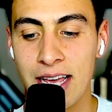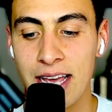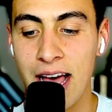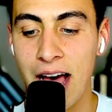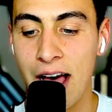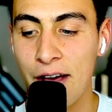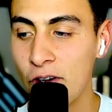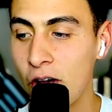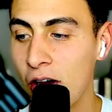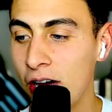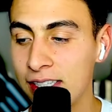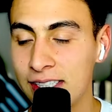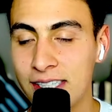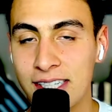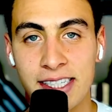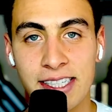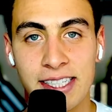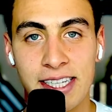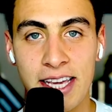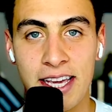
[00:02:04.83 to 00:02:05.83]
I've gone to
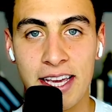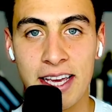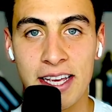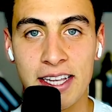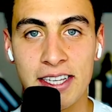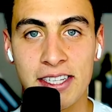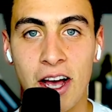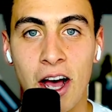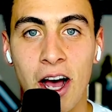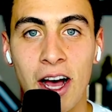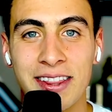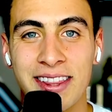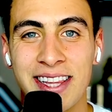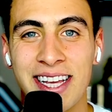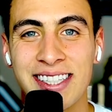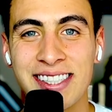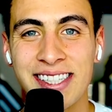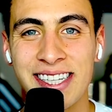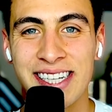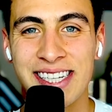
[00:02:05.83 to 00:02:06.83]
see his
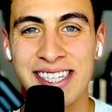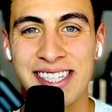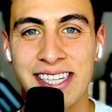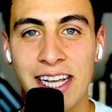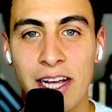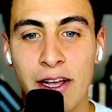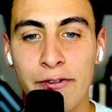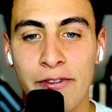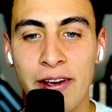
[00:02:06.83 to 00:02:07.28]
authentic self,